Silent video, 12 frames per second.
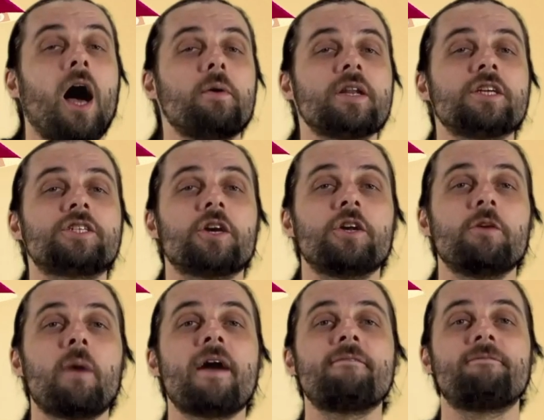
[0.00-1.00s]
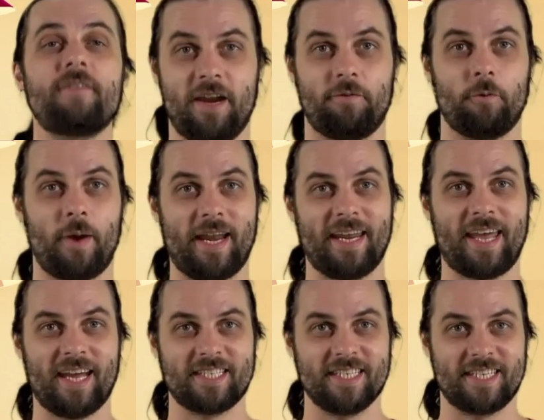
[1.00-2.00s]
I want to show you my favorite way to
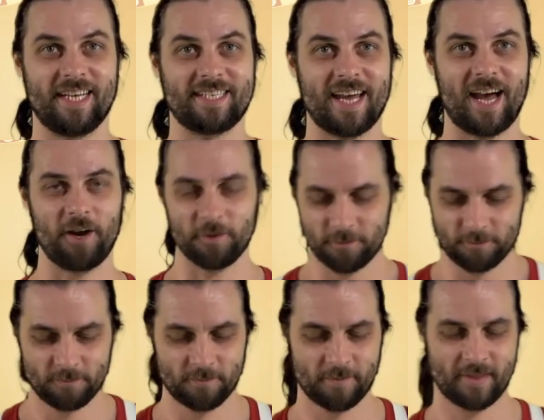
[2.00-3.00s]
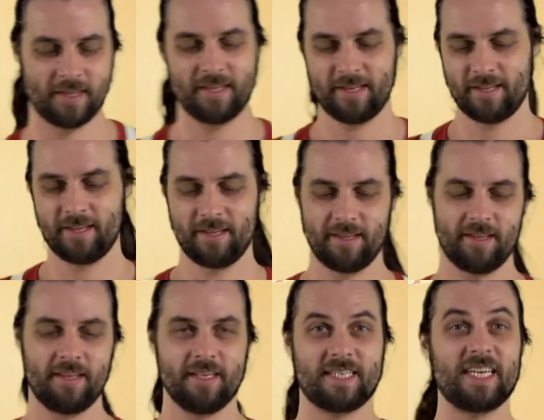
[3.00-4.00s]
catch a tea towel.
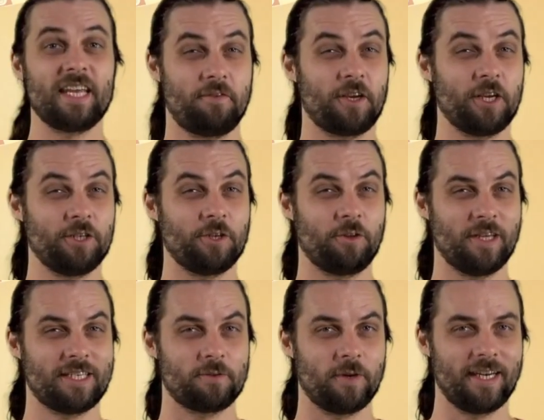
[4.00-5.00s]
See if you can do this